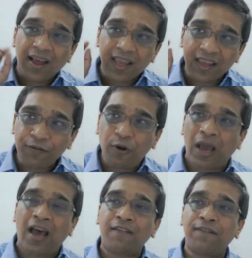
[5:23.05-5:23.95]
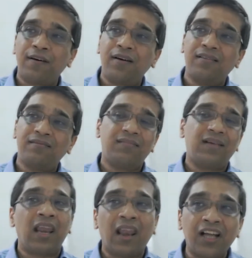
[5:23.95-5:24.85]
if you have a
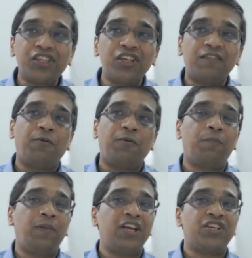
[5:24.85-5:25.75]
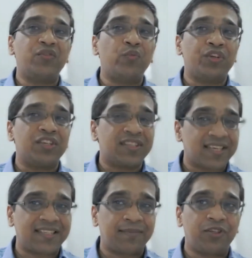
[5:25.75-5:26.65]
large enough population which is
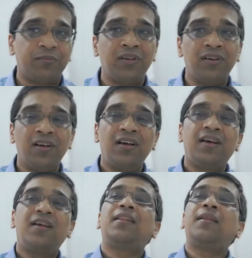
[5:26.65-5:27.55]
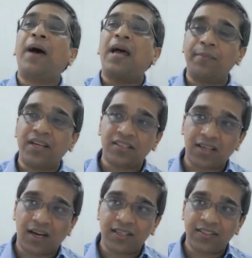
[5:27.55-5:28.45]
susceptible, the pandemic
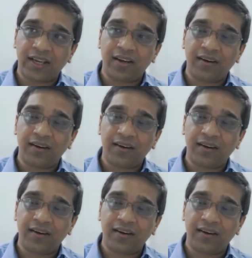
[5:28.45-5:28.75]
starts again.